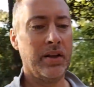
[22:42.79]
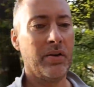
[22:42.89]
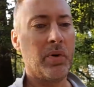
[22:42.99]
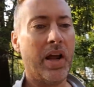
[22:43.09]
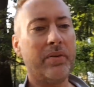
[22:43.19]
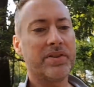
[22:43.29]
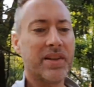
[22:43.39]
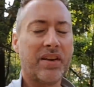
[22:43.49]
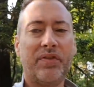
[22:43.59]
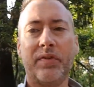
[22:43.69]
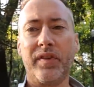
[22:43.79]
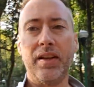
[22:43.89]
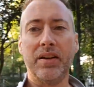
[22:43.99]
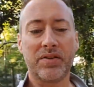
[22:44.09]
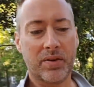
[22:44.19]
When I was like
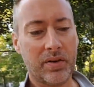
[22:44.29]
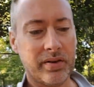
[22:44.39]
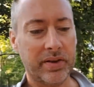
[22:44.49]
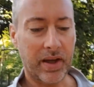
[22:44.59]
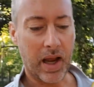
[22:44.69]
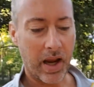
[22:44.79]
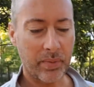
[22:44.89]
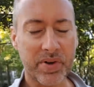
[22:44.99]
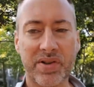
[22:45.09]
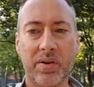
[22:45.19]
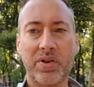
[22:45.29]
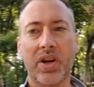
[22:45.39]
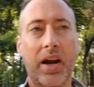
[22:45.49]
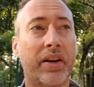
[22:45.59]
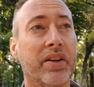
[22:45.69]
15 years old, I was so
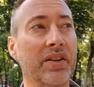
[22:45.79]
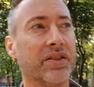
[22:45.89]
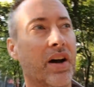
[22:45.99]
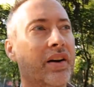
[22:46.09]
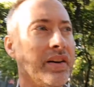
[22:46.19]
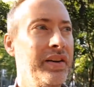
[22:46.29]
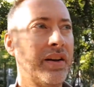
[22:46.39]
shy I couldn't talk.